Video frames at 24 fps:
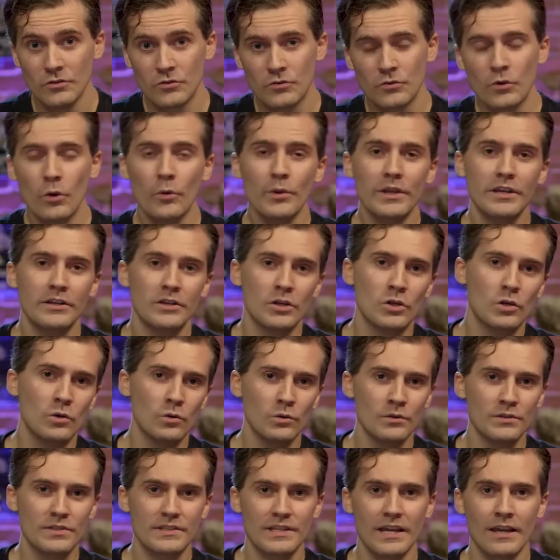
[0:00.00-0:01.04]
Throwing in a
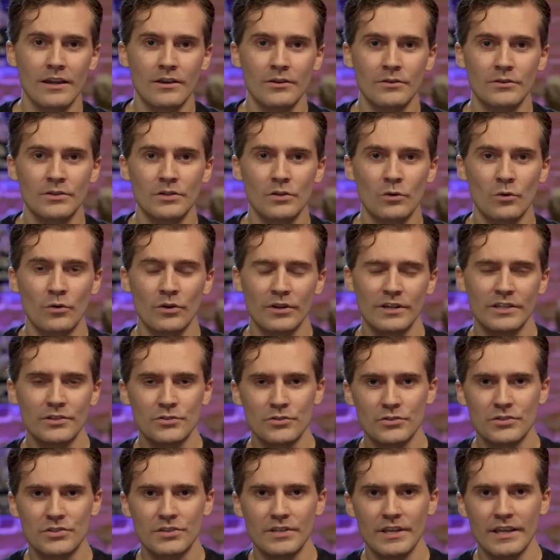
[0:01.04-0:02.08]
cool sound or an
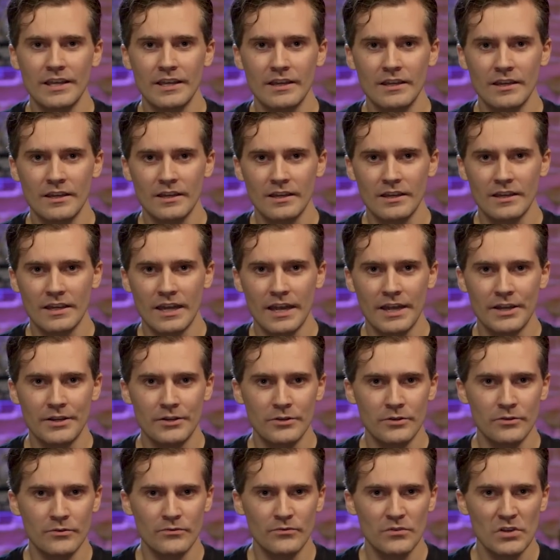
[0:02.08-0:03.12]
interesting kind
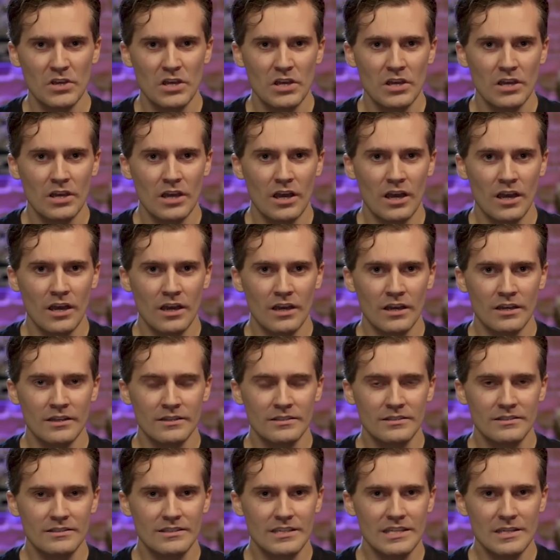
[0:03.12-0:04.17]
of
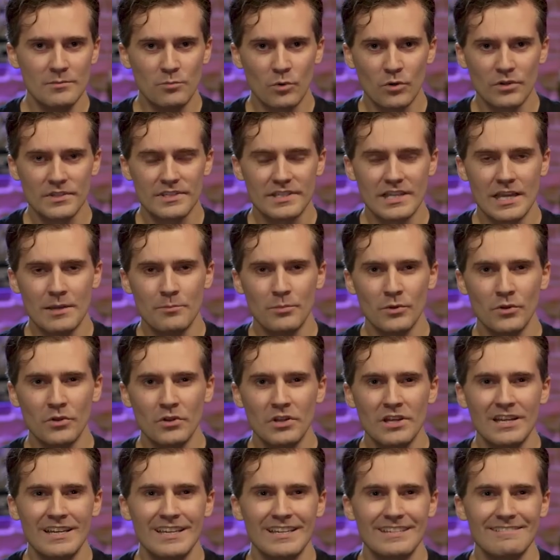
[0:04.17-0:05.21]
keyboard
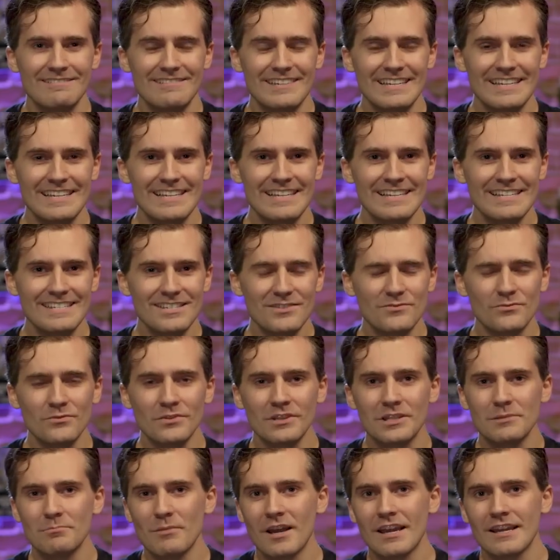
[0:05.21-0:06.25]
sample isn't
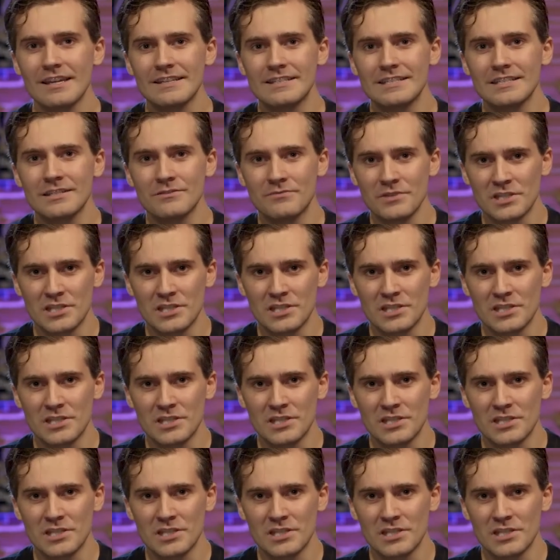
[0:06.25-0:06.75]
really my idea of